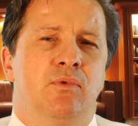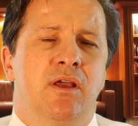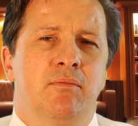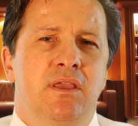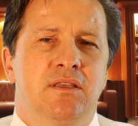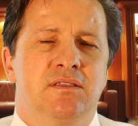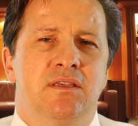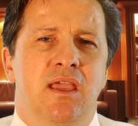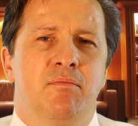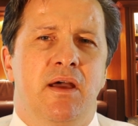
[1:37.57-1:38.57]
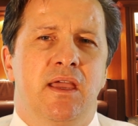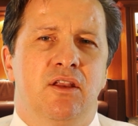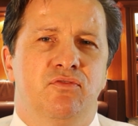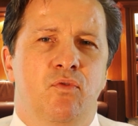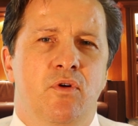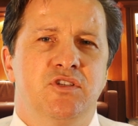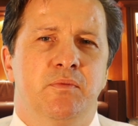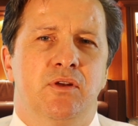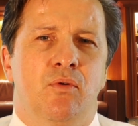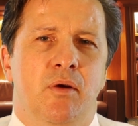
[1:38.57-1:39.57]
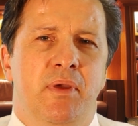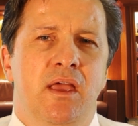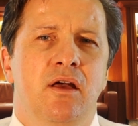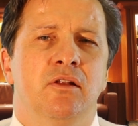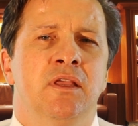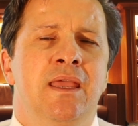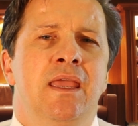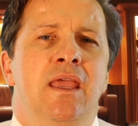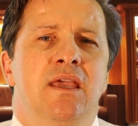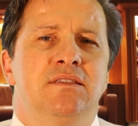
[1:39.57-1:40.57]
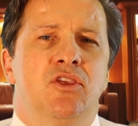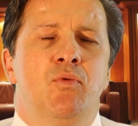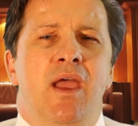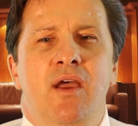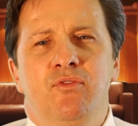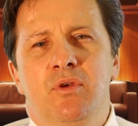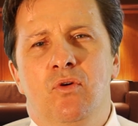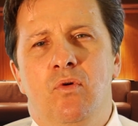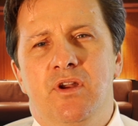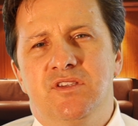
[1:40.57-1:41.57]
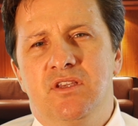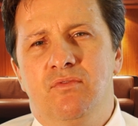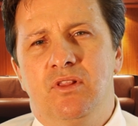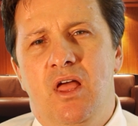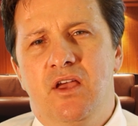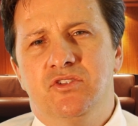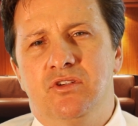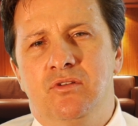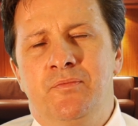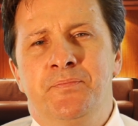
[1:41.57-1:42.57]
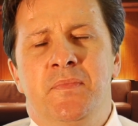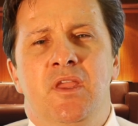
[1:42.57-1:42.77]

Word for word: And what I mean to say by enforcement or upheld is that you have to record a civil lawsuit